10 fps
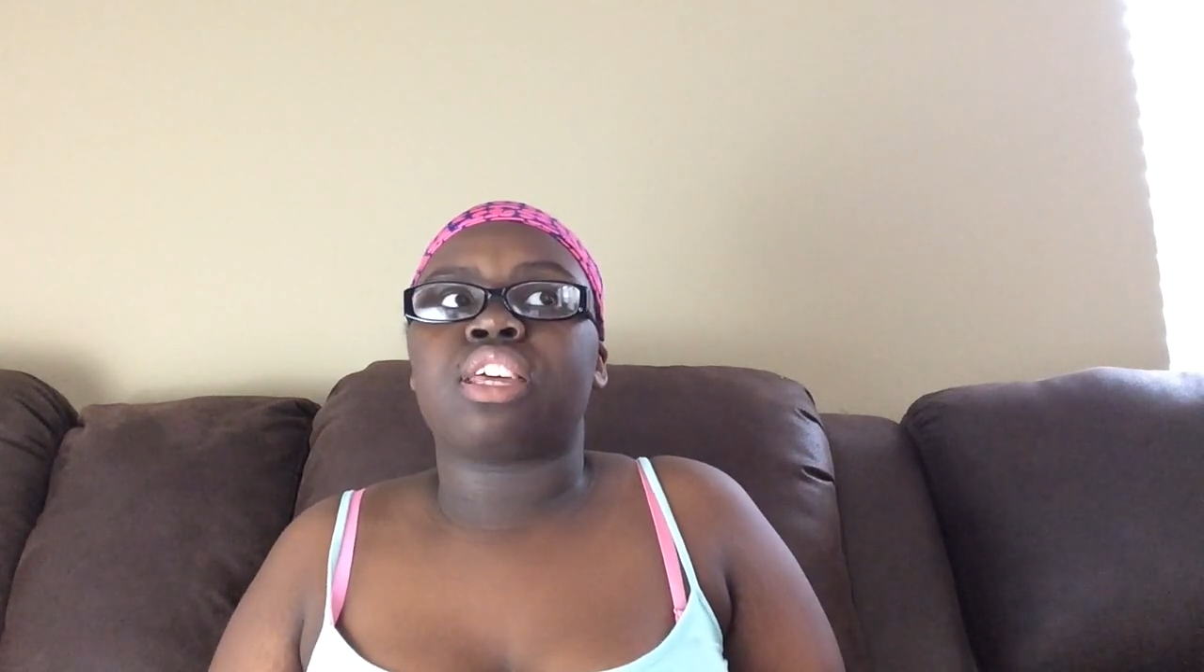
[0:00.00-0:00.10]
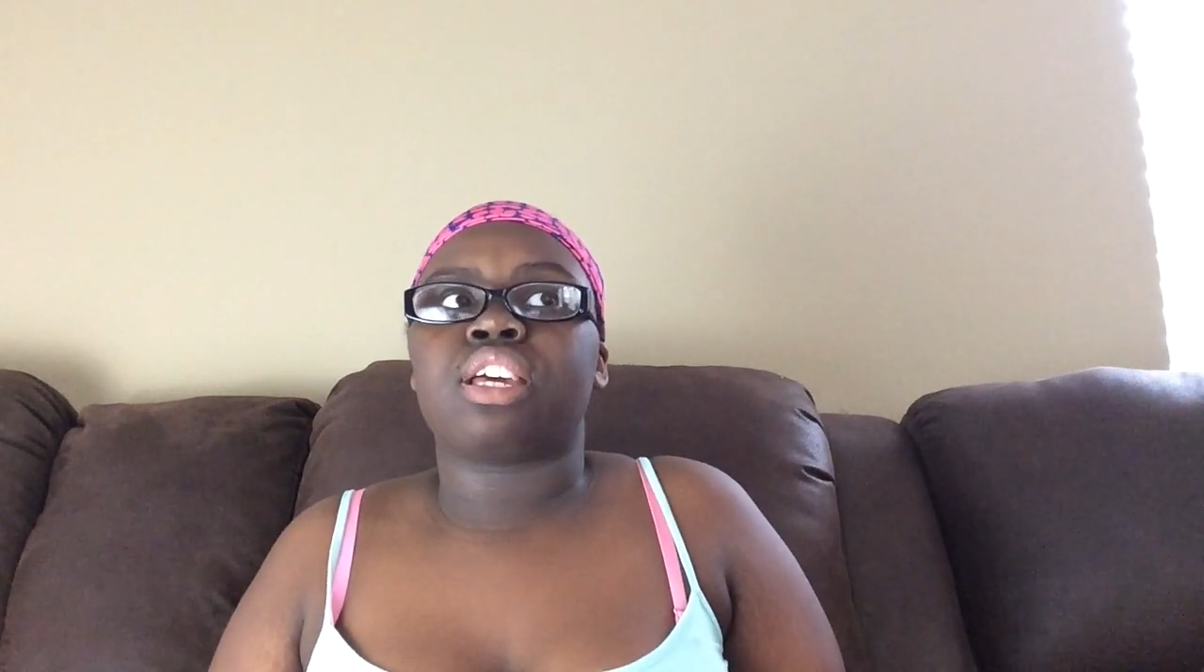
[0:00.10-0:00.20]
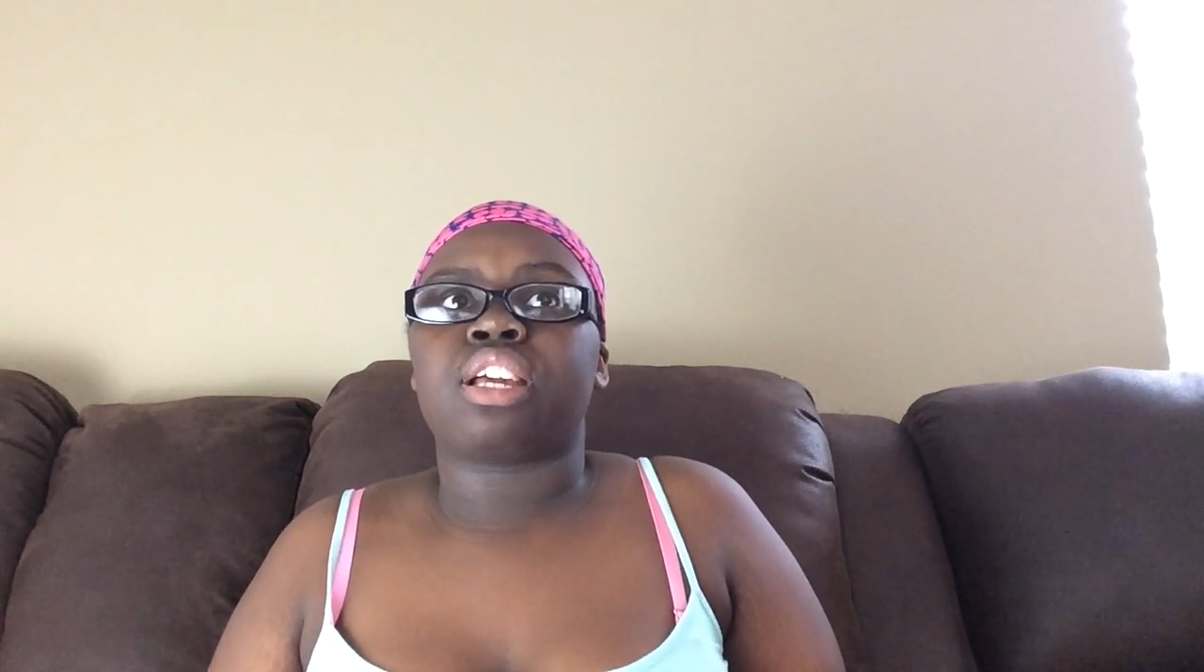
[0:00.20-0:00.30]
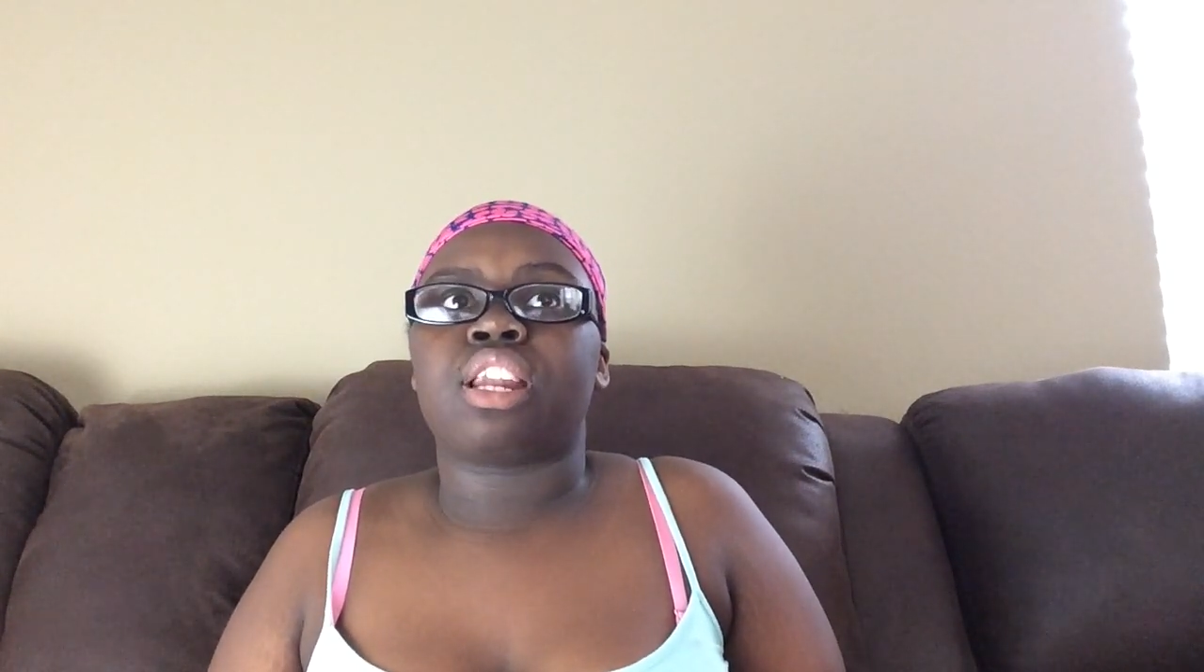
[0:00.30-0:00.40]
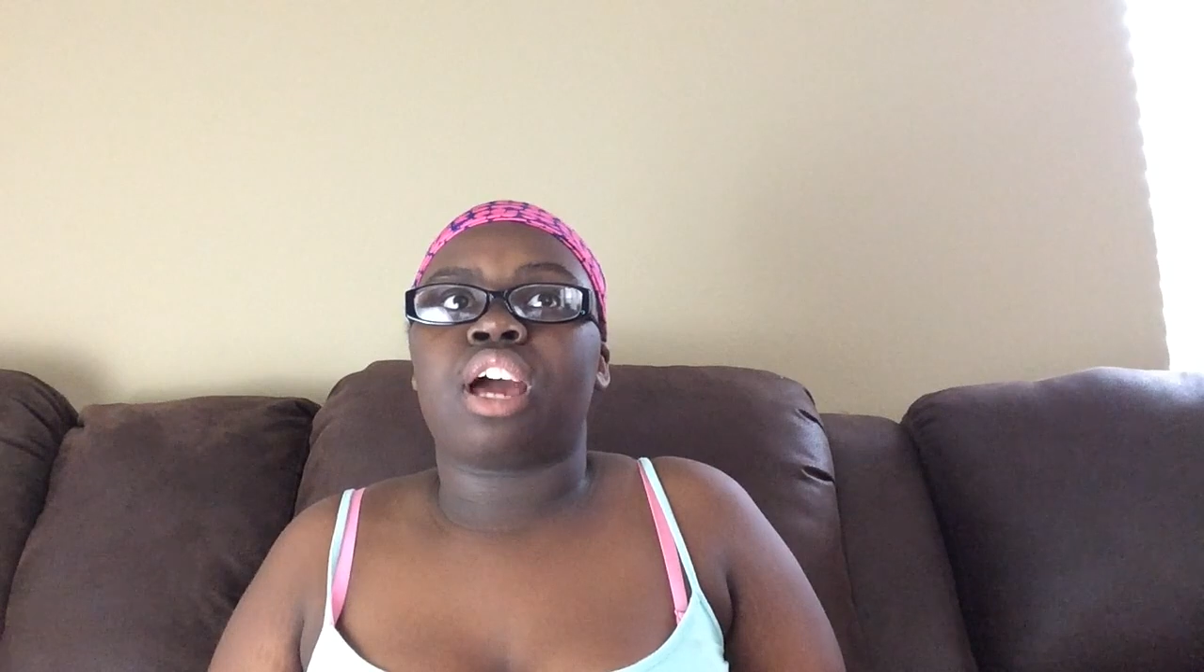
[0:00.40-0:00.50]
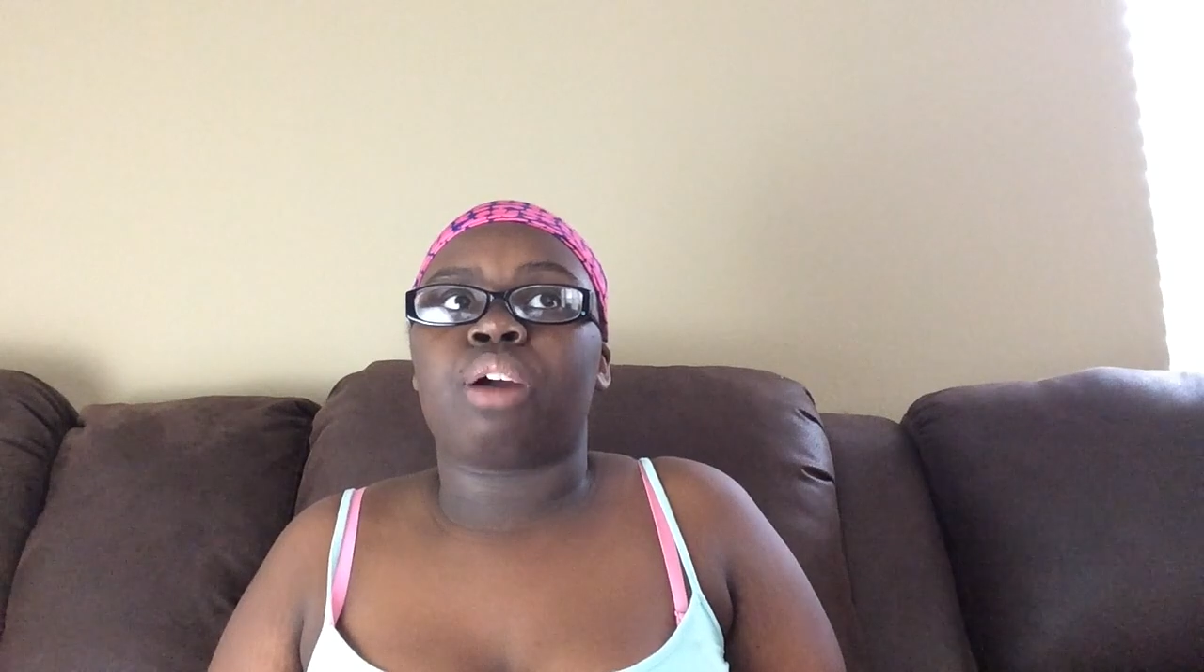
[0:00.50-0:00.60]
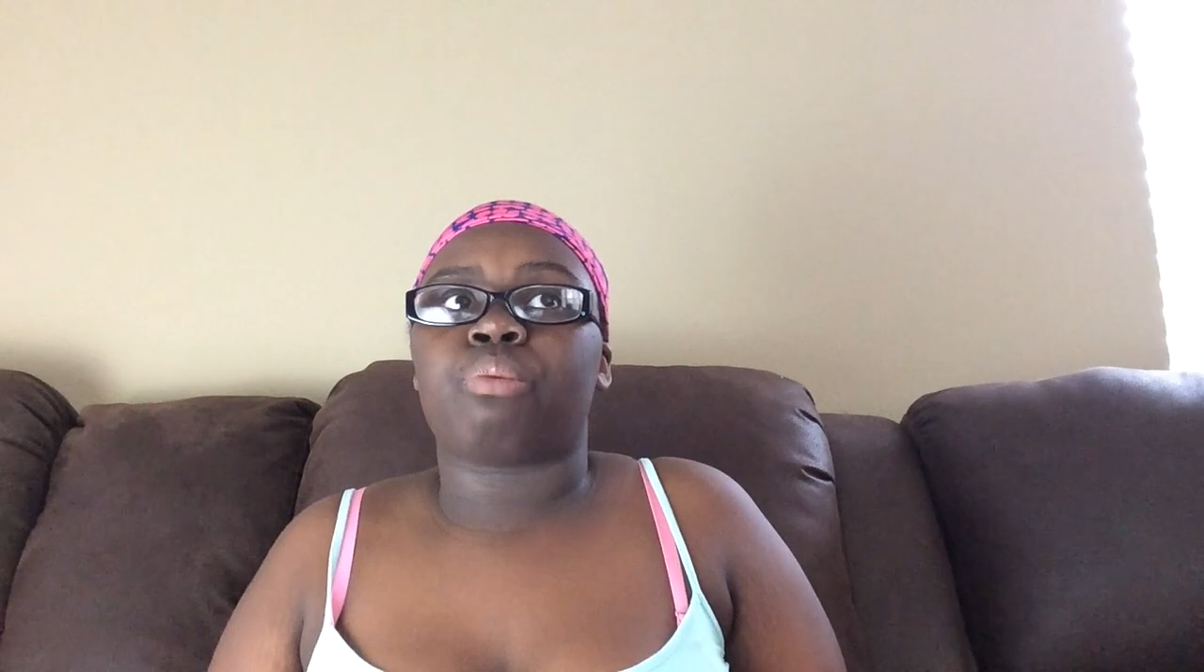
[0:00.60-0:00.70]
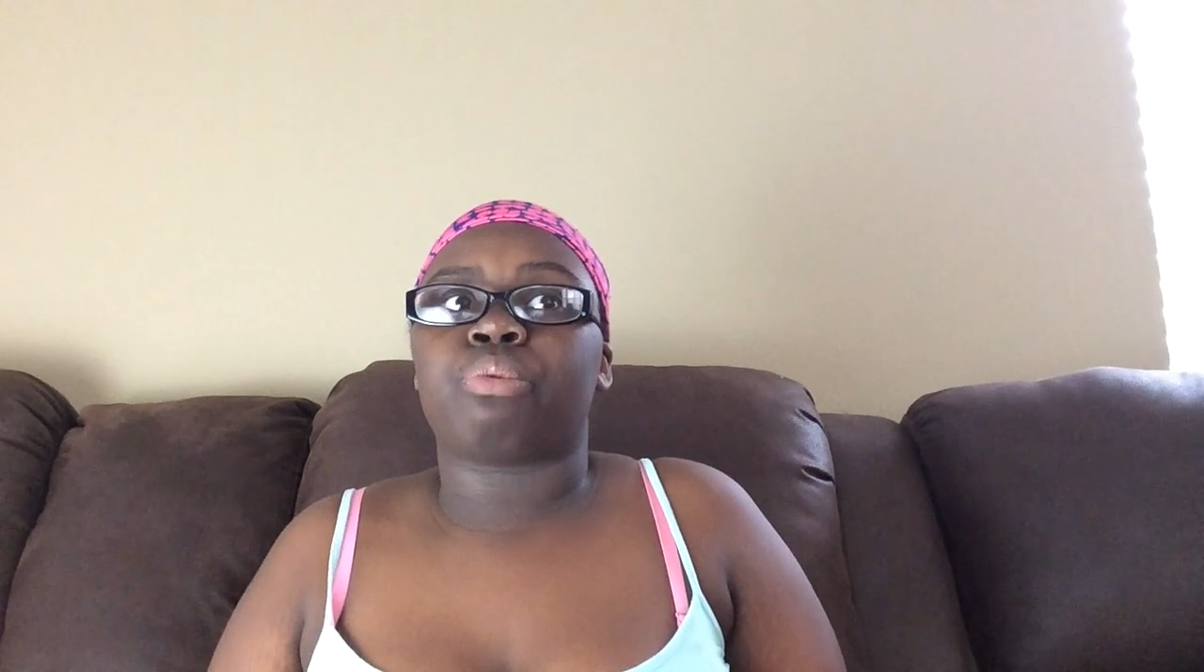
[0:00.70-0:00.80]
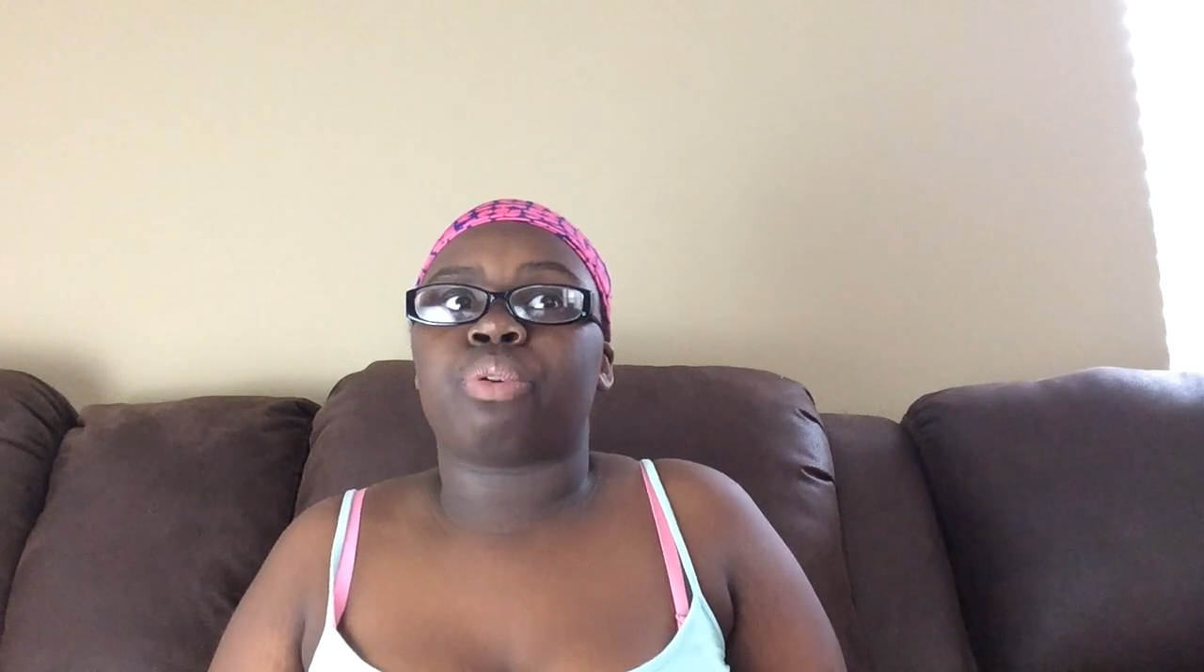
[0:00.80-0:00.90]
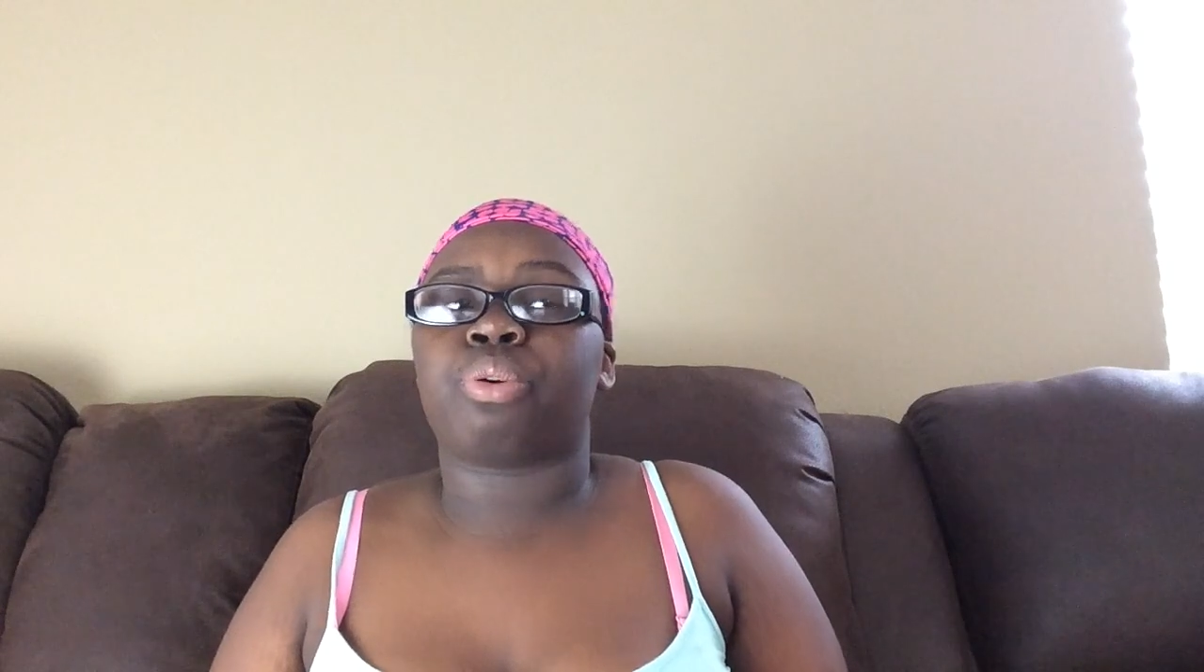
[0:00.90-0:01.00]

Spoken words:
then I